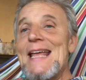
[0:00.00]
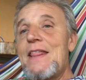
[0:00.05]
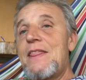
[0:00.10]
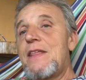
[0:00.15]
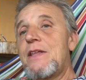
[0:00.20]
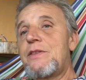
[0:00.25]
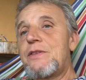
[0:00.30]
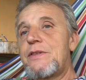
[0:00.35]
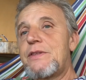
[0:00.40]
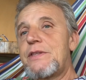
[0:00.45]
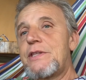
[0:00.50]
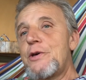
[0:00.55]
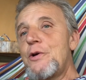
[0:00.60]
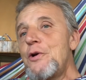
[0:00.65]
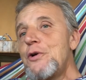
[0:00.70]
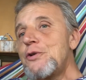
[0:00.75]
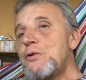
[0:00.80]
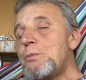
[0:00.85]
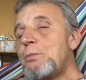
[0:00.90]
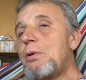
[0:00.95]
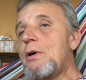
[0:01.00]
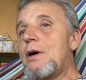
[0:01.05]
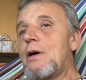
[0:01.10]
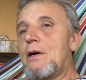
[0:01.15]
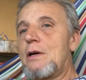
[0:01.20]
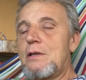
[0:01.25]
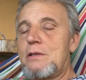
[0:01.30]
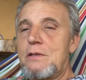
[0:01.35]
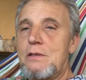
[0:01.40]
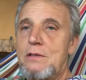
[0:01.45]
The third
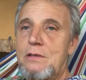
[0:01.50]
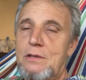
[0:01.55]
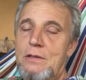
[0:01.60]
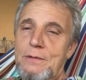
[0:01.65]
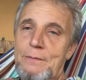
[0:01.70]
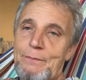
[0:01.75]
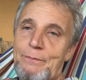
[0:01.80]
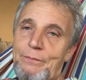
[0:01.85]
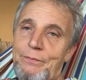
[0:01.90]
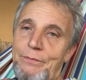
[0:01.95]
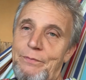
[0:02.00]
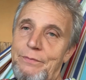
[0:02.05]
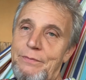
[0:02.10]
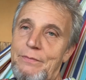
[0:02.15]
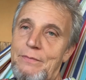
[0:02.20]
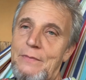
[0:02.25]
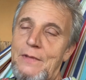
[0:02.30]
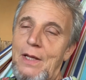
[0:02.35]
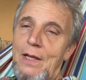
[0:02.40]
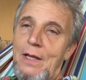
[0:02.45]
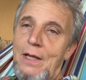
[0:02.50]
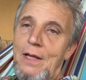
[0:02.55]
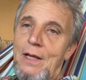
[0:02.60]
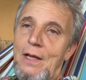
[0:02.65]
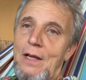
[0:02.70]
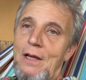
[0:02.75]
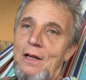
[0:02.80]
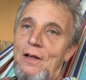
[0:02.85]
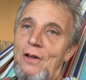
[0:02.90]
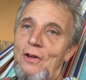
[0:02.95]
part
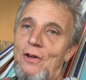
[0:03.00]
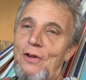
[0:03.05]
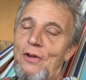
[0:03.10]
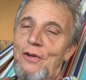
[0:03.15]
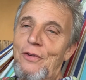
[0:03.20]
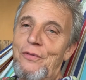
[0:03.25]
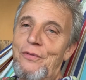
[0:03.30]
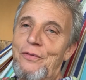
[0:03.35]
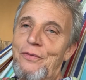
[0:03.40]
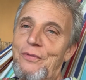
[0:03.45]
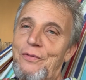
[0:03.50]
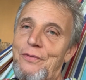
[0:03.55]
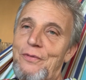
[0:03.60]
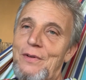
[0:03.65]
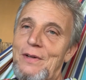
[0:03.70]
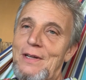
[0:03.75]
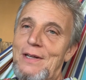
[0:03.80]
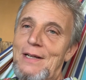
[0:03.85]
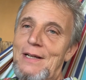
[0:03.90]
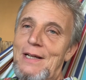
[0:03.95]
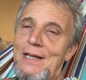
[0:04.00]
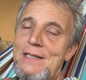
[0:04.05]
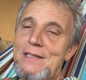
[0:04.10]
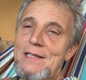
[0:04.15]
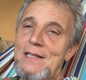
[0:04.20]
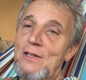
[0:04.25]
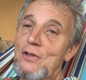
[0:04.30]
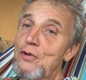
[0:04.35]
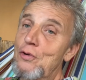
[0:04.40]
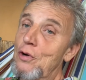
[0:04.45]
of
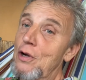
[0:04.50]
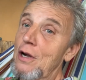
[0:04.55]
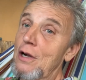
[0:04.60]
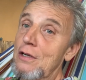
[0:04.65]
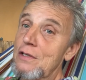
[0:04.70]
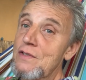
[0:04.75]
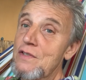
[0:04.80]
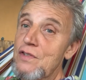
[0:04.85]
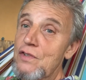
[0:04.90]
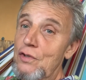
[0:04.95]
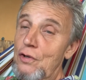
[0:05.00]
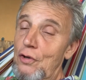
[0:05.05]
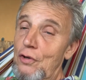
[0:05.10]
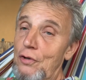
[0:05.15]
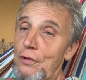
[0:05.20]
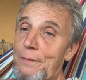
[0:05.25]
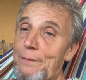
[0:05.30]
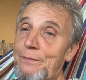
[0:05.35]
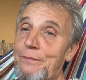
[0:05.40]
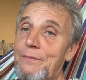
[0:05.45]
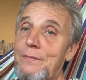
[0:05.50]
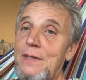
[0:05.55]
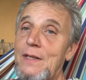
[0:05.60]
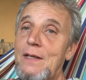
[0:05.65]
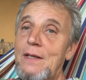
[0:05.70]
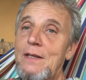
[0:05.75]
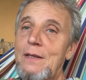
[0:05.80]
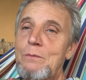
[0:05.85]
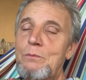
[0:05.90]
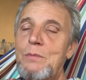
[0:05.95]
letting your heart song
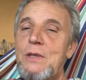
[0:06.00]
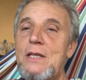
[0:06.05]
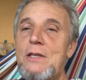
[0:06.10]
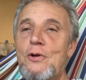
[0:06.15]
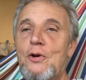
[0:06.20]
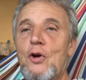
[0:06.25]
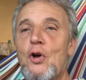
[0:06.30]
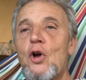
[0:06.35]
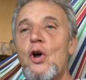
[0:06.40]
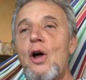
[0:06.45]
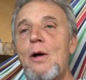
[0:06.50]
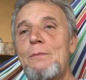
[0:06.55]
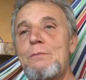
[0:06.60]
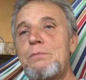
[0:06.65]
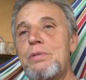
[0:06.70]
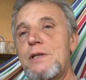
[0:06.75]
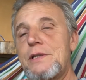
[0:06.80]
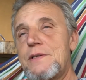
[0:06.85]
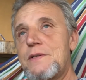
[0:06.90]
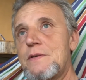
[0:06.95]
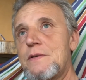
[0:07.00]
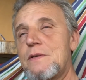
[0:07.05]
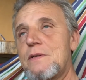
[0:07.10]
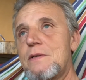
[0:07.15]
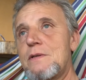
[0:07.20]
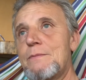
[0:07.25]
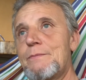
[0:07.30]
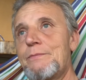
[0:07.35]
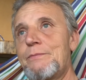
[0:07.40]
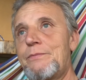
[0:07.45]
be your compass
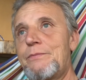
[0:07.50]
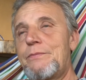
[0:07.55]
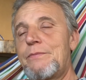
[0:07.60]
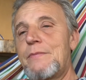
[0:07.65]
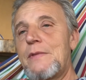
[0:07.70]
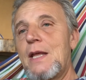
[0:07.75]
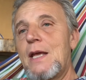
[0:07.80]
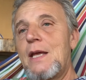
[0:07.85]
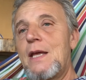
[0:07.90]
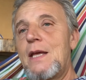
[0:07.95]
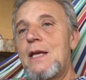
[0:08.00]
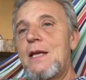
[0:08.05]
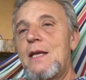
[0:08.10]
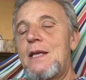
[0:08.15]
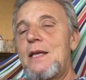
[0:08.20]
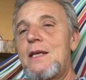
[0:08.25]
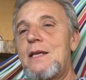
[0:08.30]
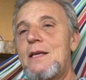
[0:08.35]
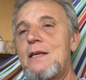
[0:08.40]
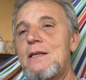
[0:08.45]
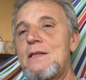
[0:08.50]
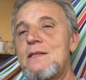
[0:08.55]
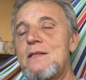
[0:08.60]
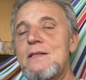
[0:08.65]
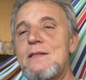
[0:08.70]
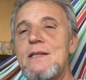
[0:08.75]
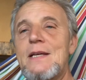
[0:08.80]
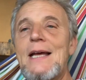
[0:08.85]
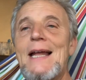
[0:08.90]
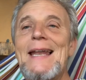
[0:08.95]

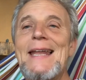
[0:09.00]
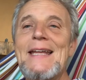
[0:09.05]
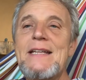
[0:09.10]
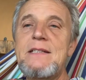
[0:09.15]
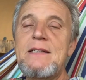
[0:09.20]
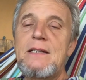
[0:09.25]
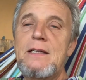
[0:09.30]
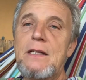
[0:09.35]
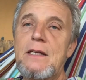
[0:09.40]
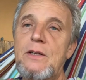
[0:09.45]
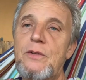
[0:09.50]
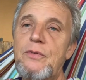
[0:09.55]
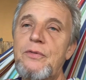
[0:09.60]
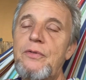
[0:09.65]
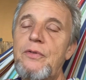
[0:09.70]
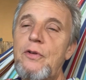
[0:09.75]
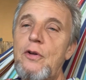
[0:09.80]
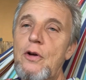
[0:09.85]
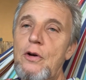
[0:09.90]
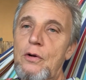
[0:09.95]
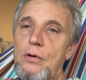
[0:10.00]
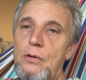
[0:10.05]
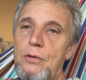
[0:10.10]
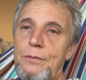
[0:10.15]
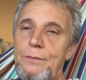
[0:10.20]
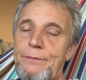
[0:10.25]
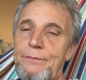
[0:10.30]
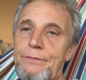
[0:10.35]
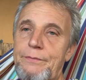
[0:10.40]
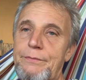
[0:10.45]
is letting it flow.
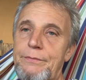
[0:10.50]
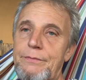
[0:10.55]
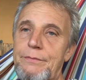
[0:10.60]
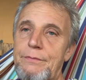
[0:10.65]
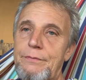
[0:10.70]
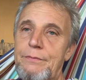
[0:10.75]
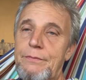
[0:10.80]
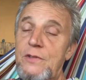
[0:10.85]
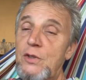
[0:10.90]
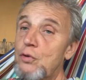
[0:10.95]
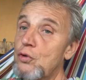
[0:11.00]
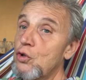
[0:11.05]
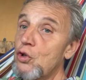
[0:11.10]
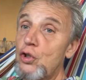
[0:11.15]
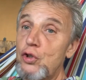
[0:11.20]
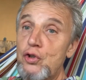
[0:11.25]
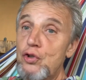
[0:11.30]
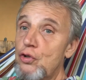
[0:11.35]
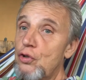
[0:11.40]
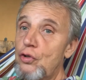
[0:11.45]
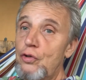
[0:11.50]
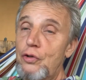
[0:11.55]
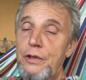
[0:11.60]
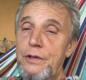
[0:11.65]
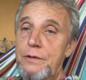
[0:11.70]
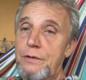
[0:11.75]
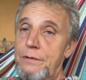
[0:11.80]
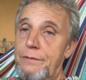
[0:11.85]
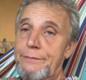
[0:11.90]
Don't control it.